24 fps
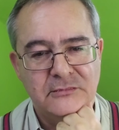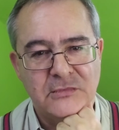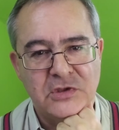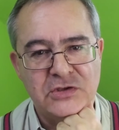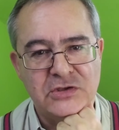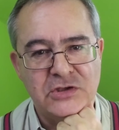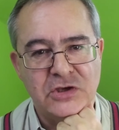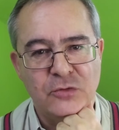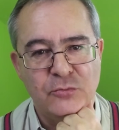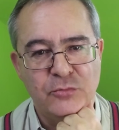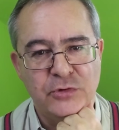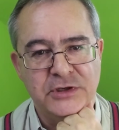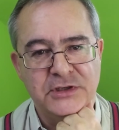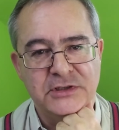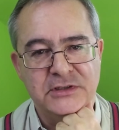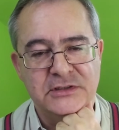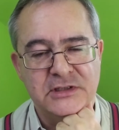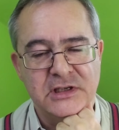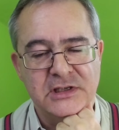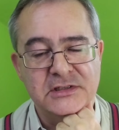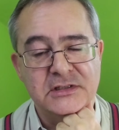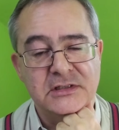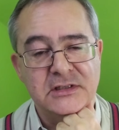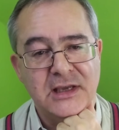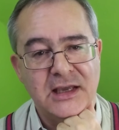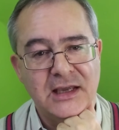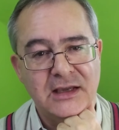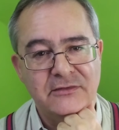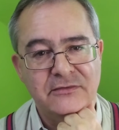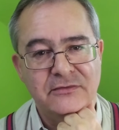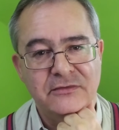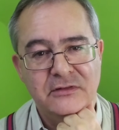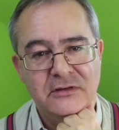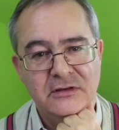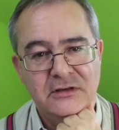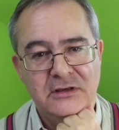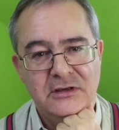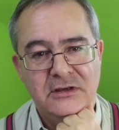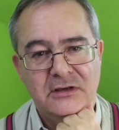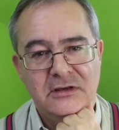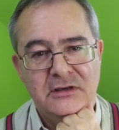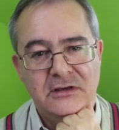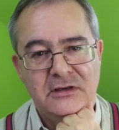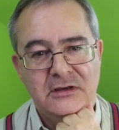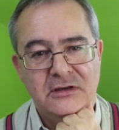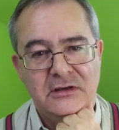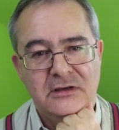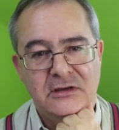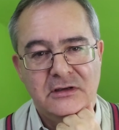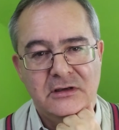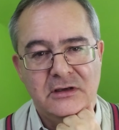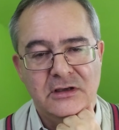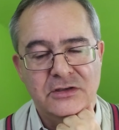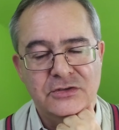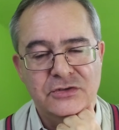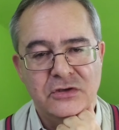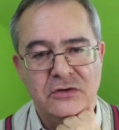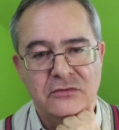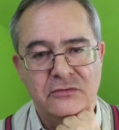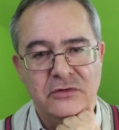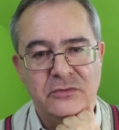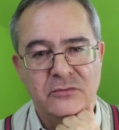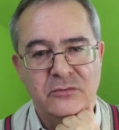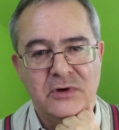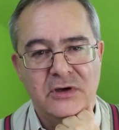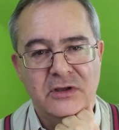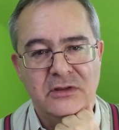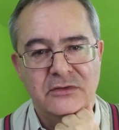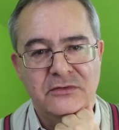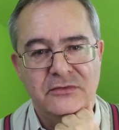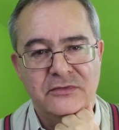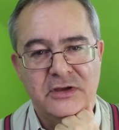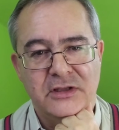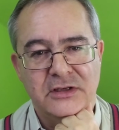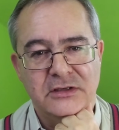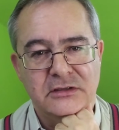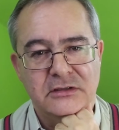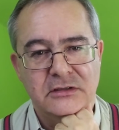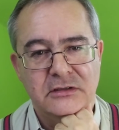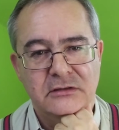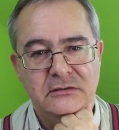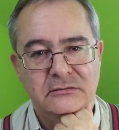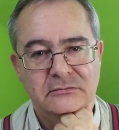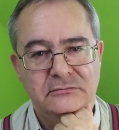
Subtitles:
So Britain doesn't have a sovereign wealth fund.